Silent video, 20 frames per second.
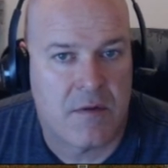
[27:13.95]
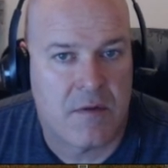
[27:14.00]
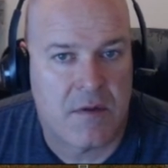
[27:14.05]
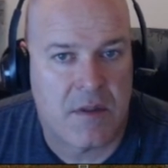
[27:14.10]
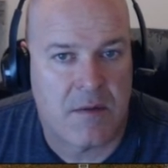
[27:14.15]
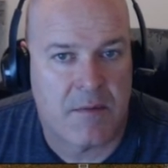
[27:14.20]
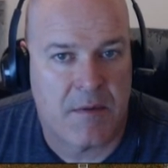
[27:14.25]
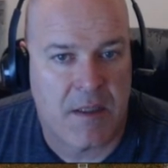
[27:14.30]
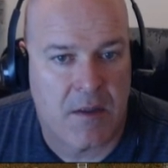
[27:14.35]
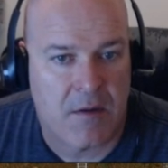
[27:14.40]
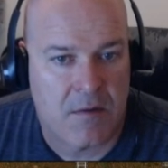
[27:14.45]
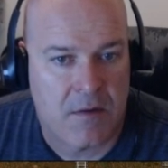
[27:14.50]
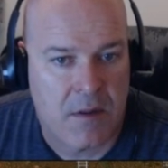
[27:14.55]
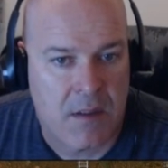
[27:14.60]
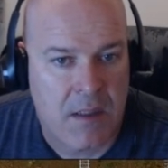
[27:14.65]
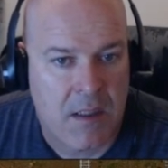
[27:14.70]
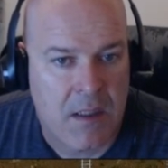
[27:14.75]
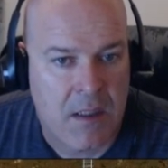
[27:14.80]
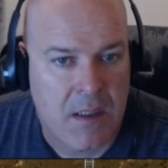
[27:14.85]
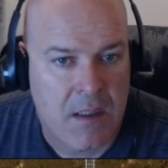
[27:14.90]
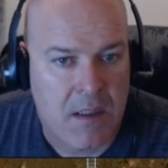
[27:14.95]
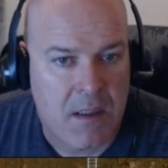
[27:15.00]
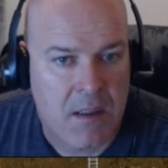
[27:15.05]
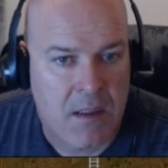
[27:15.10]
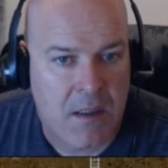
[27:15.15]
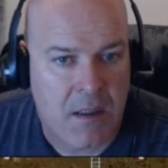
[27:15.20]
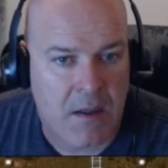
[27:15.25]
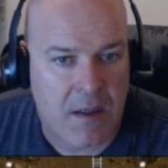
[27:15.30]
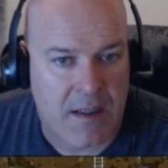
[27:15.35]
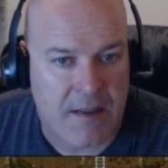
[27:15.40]
There we go.
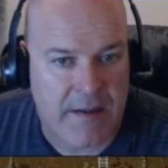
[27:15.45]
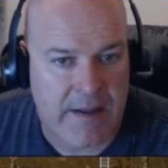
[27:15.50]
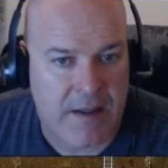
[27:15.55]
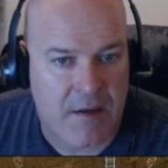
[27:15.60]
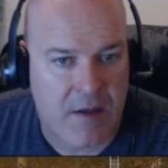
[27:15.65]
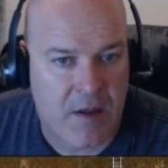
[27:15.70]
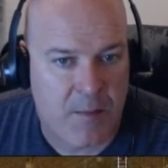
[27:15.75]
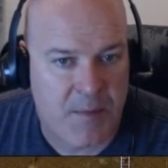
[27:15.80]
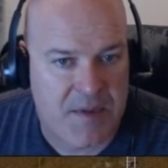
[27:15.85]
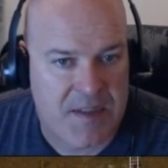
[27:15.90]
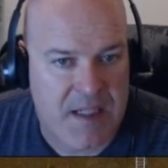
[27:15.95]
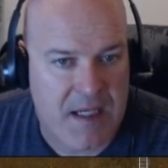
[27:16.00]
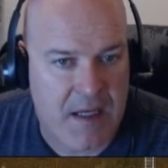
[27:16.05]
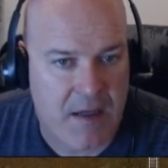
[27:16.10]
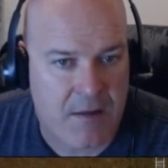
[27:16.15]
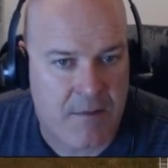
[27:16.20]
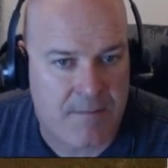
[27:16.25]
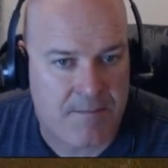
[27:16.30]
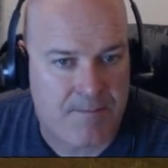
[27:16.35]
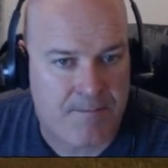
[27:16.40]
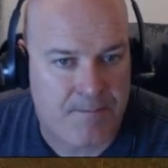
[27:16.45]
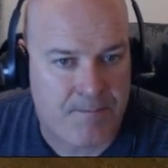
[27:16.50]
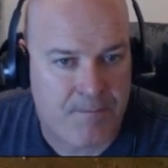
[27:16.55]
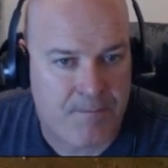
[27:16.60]
Alright, that'll help us out.